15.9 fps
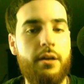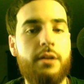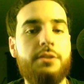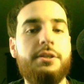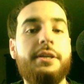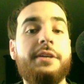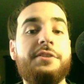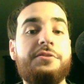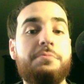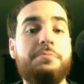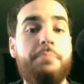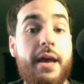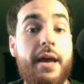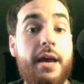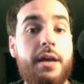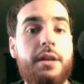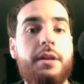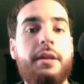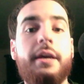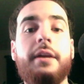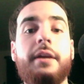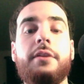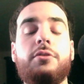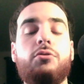to expand
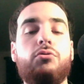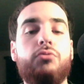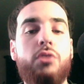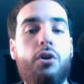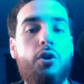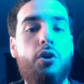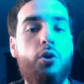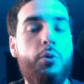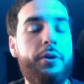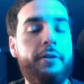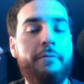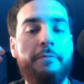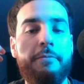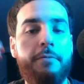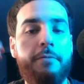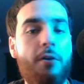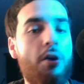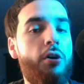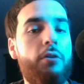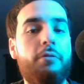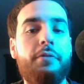and grow and evolve.